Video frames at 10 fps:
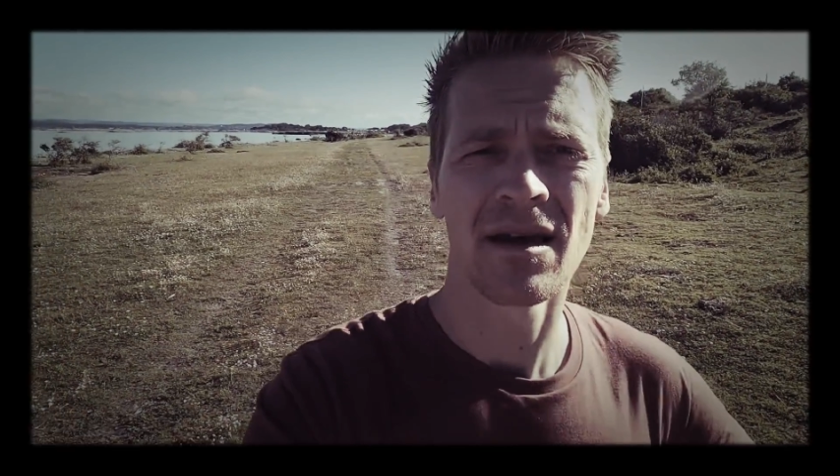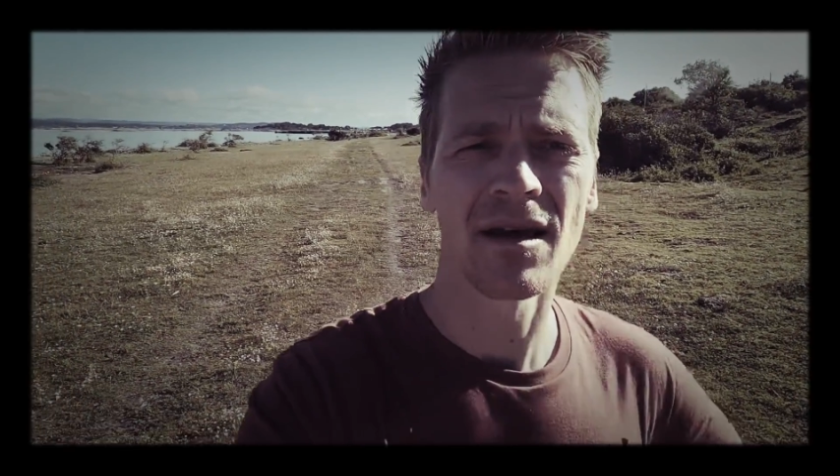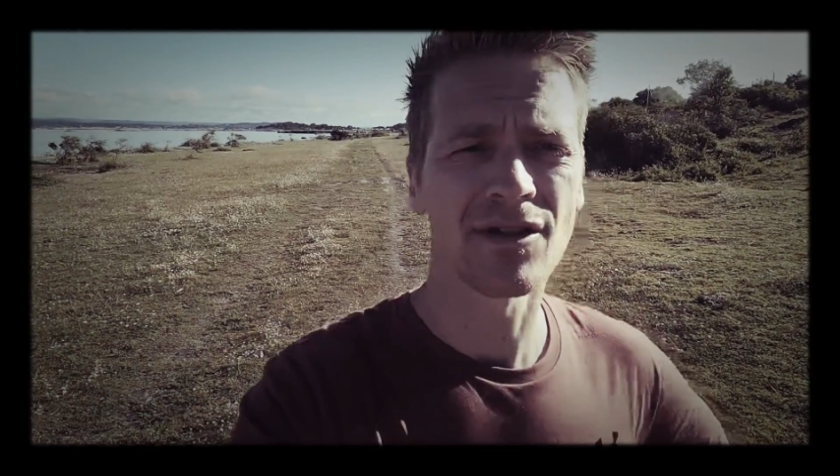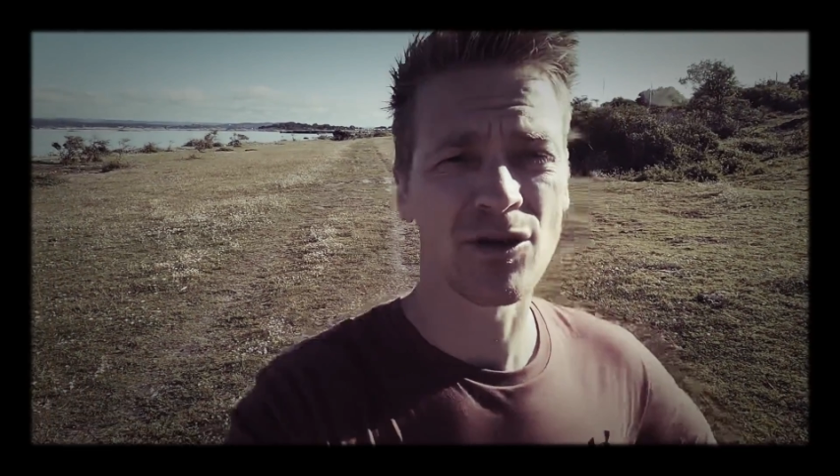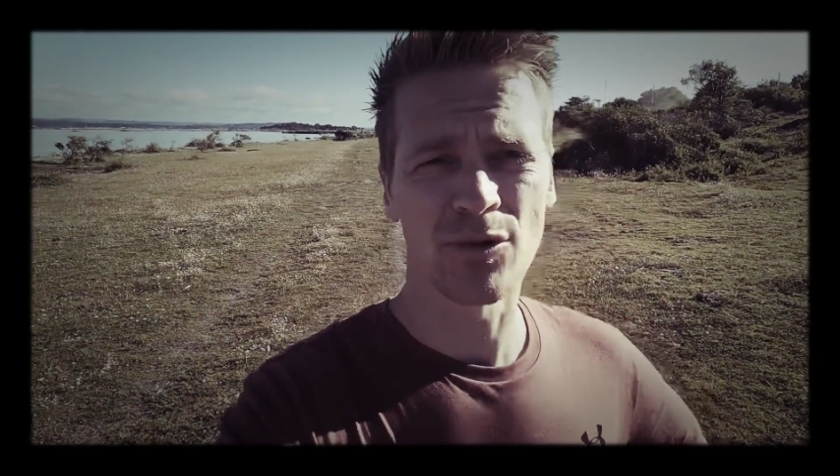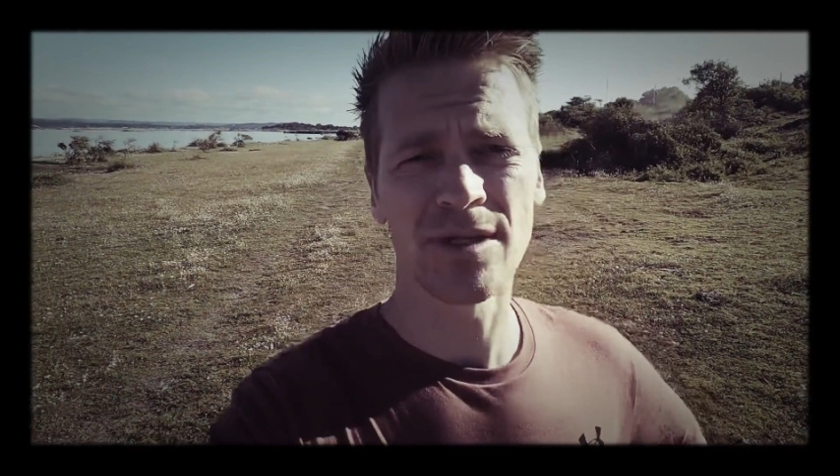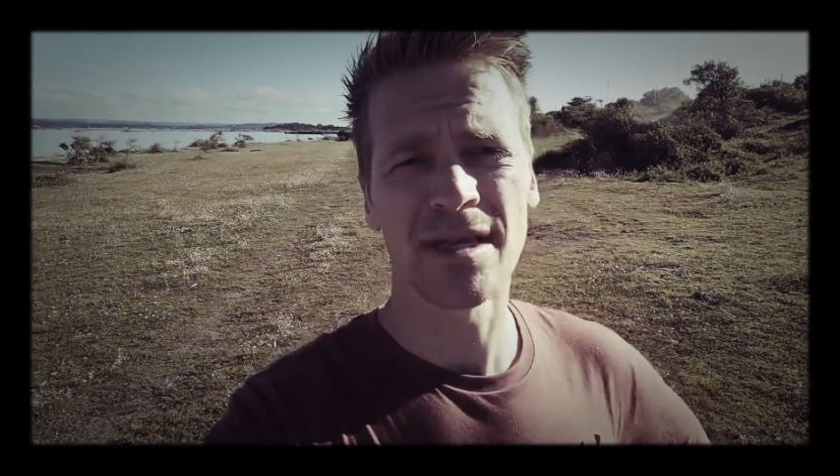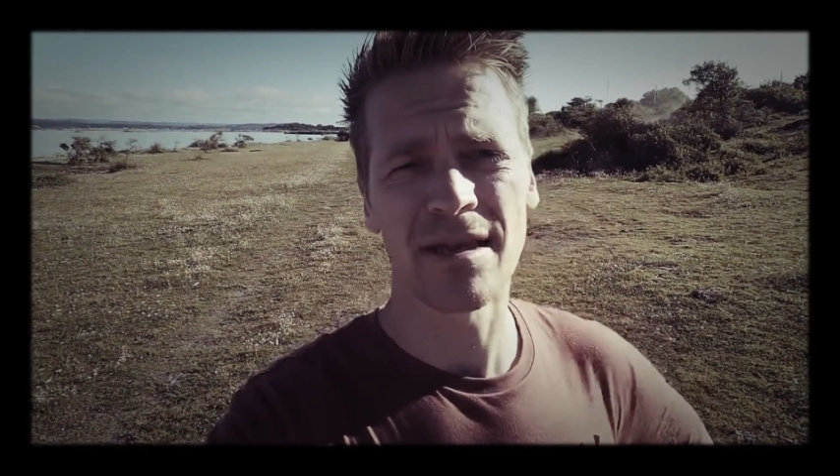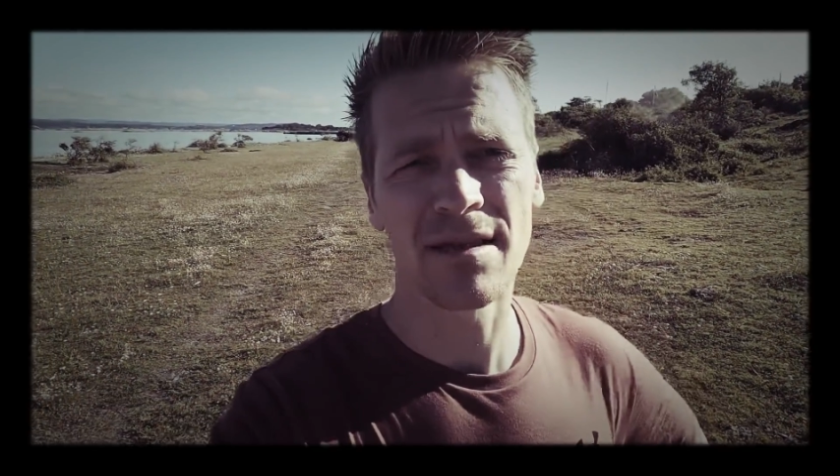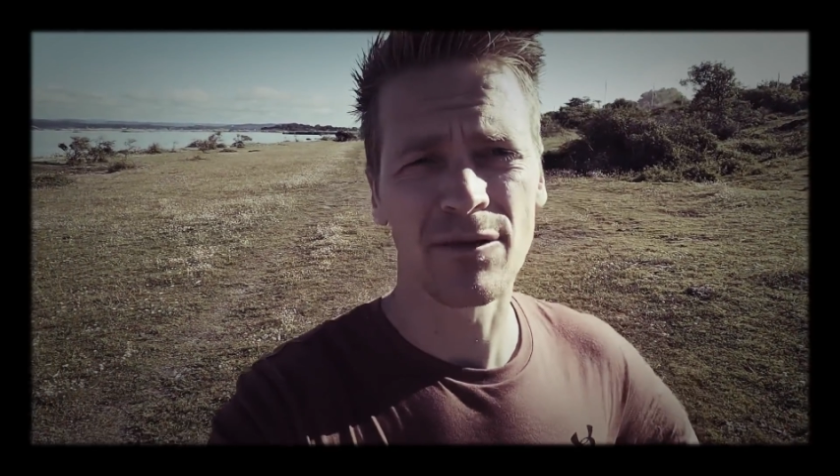
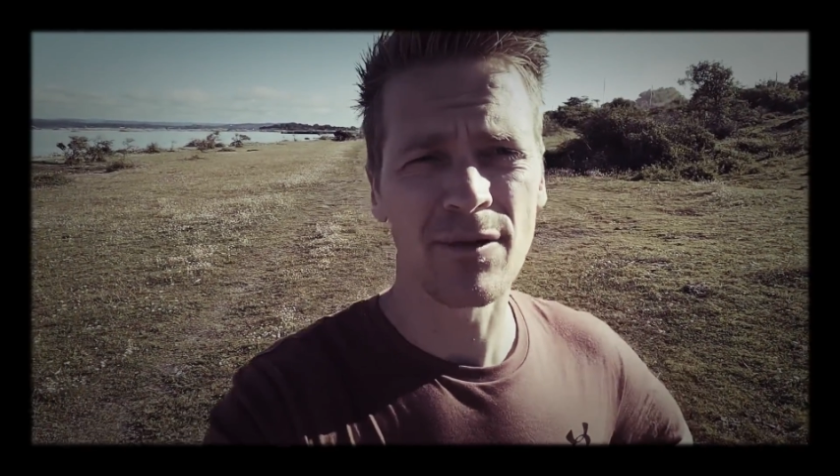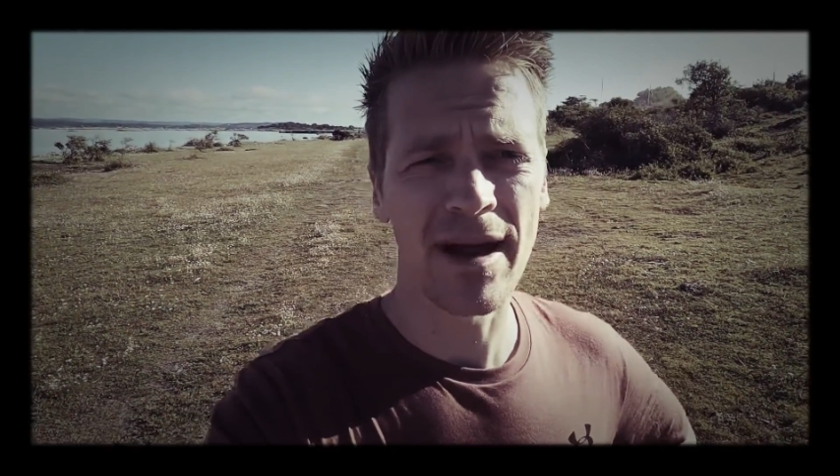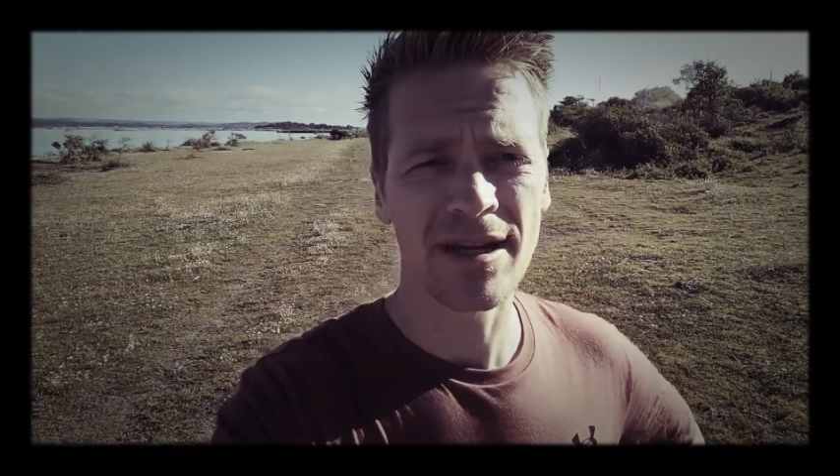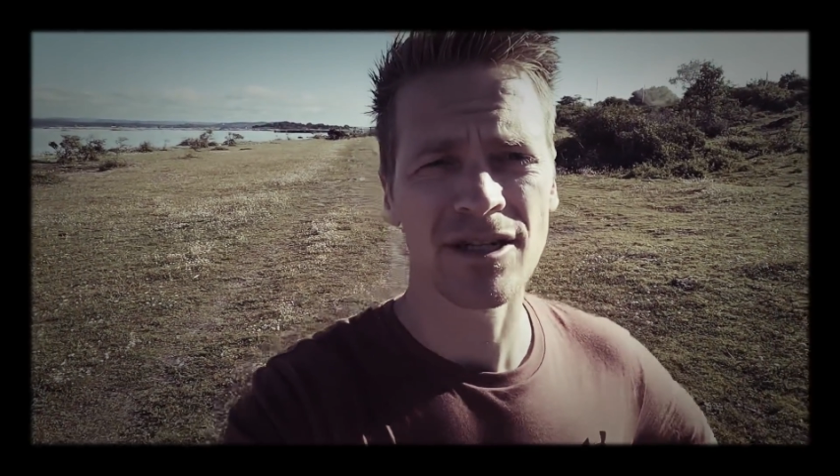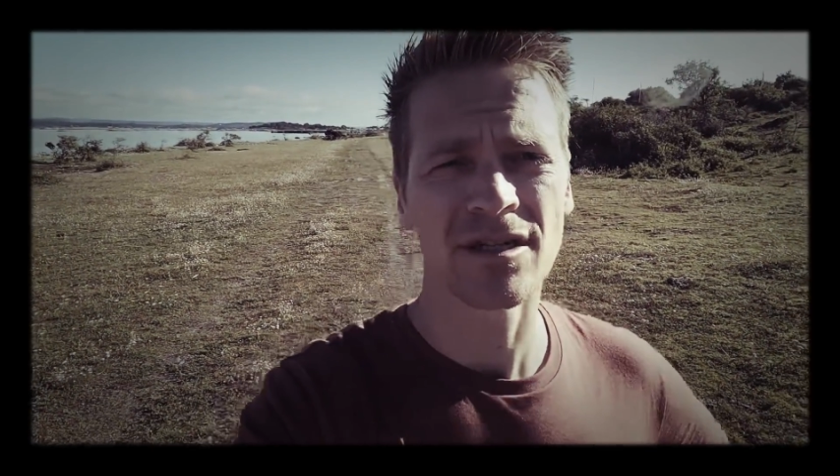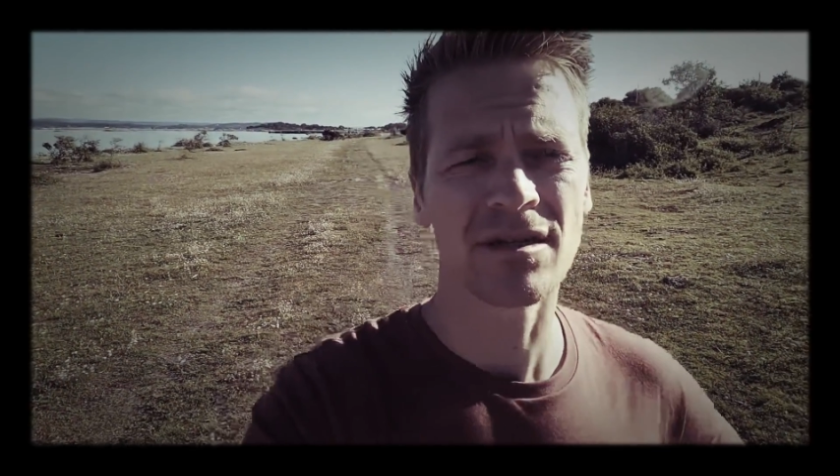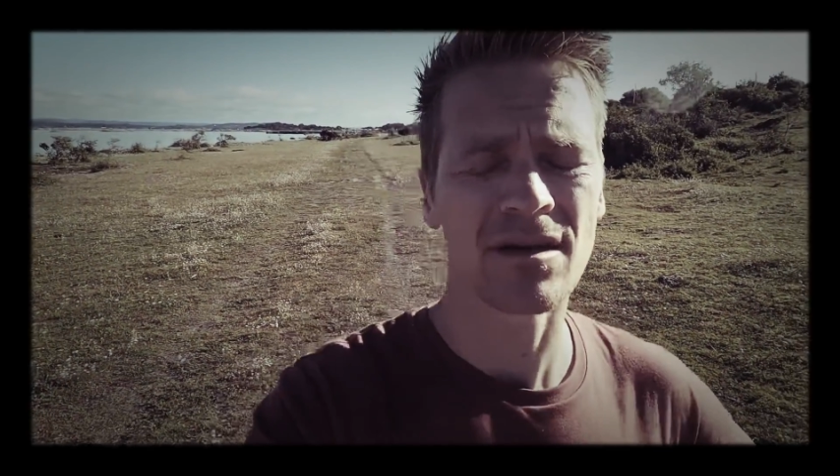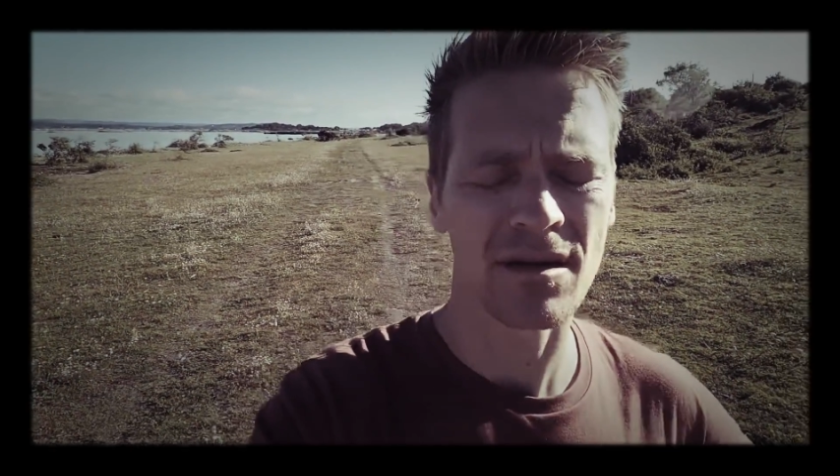associated reaction,